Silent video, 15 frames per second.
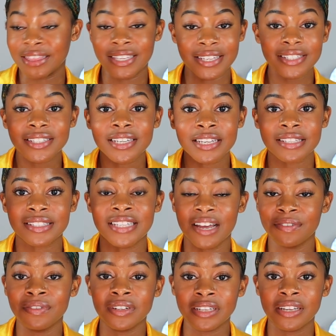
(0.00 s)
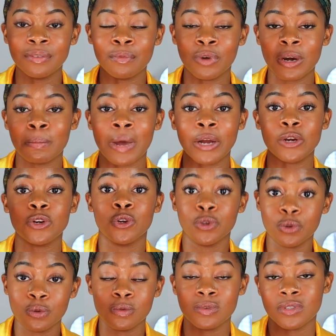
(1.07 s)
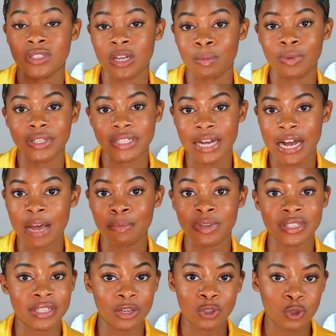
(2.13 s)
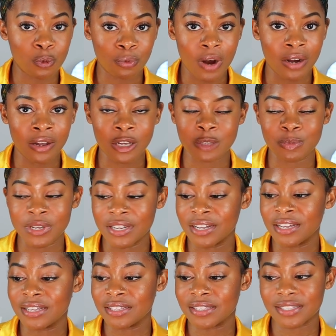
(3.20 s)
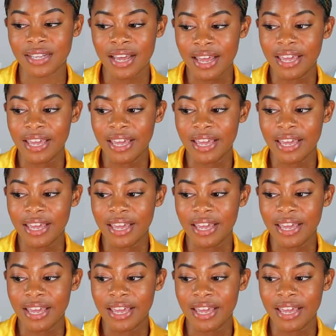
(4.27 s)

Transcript: this is definitely one of my new summertime essential products because